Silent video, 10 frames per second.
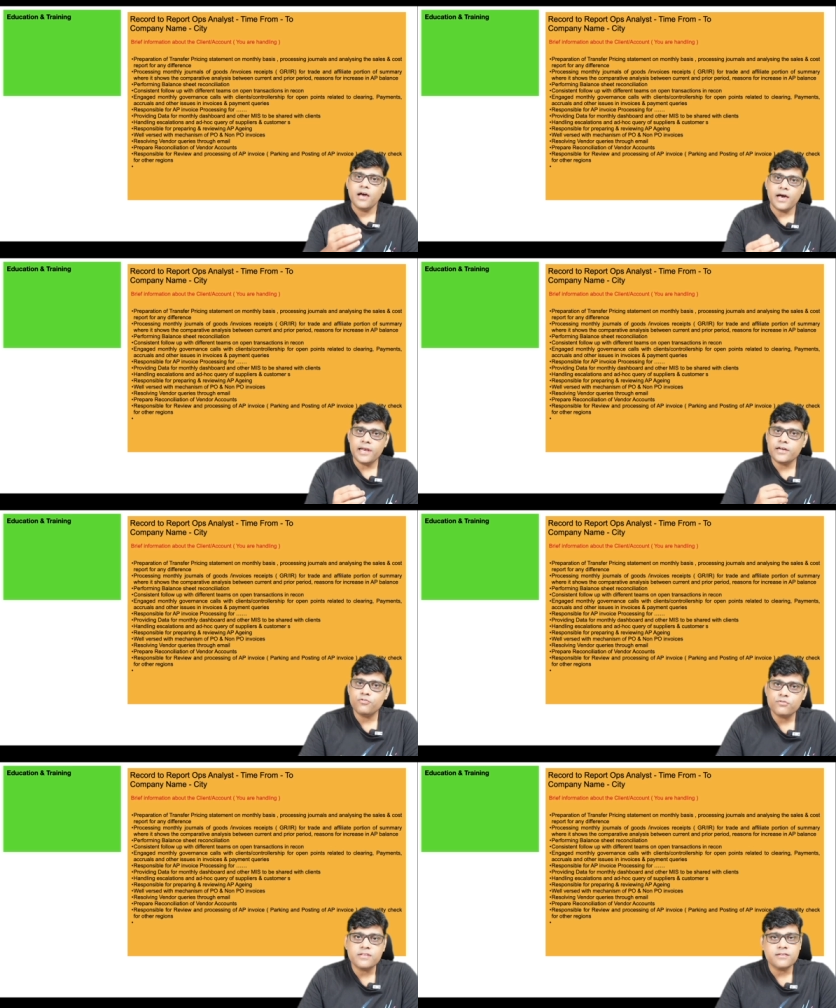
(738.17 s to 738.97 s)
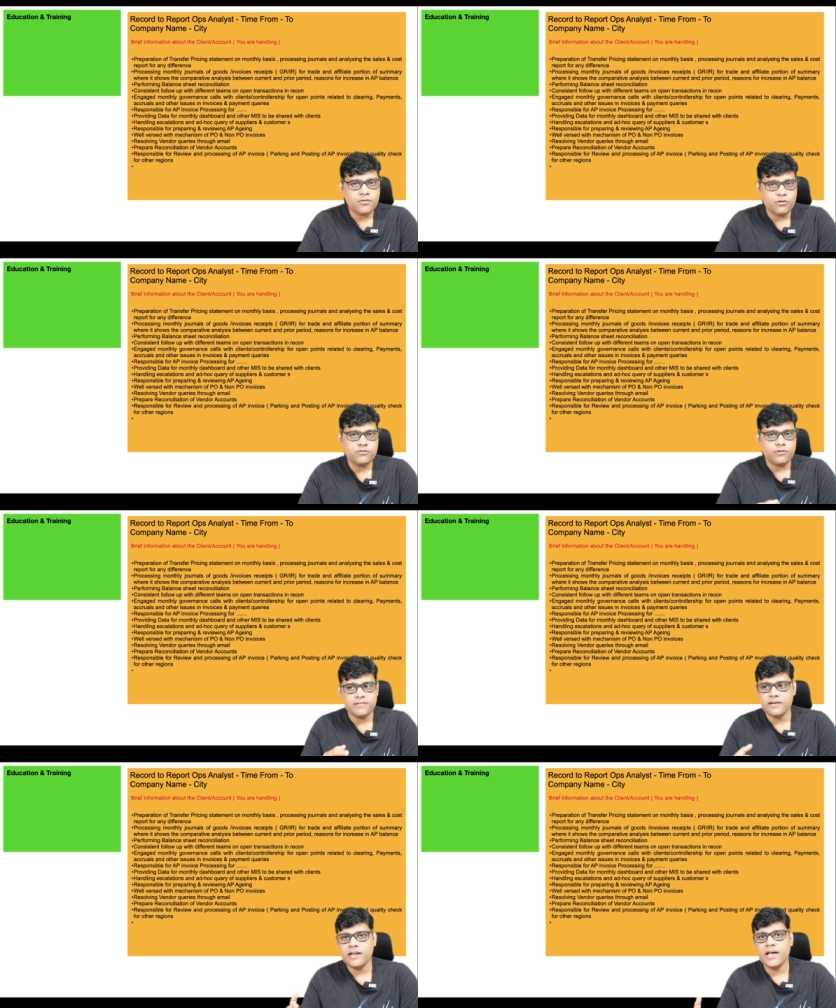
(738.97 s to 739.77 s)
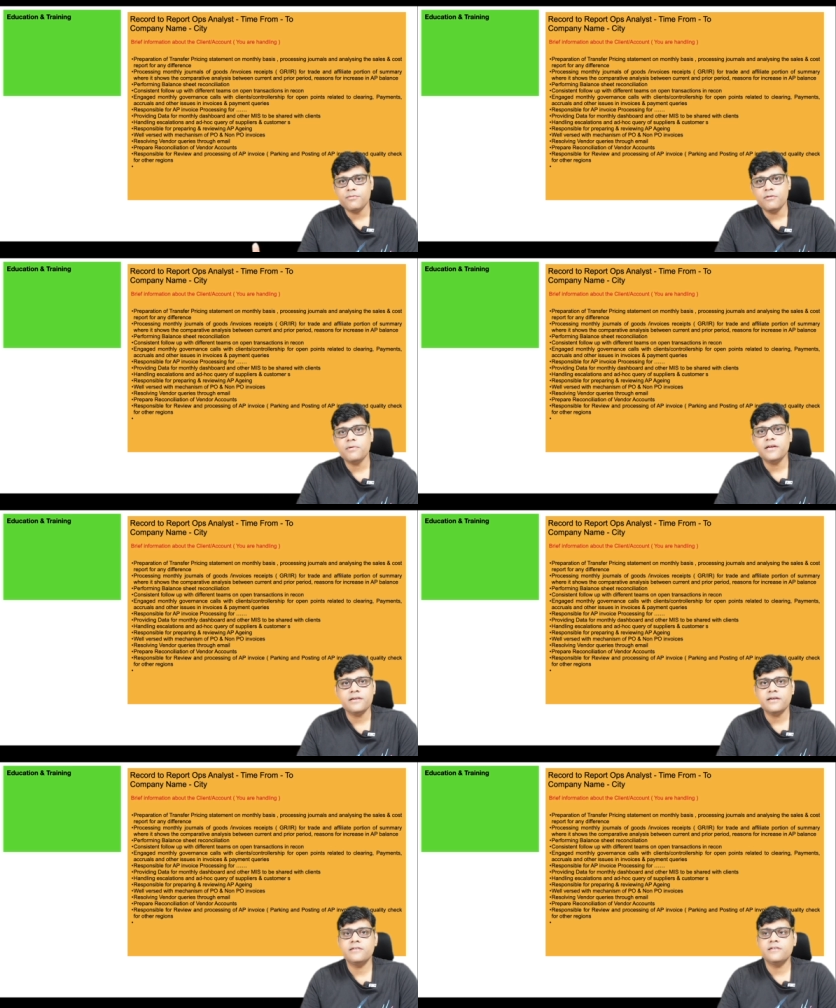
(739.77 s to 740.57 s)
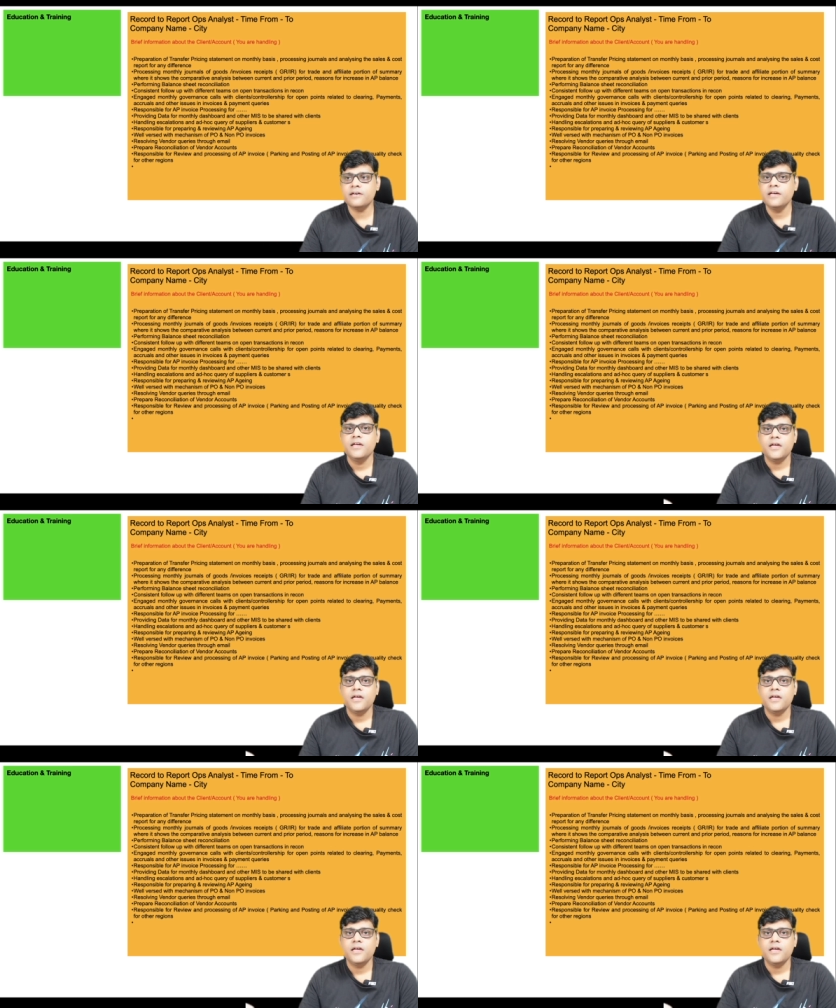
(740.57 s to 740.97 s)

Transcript: highlight those things also recently i have completed uh,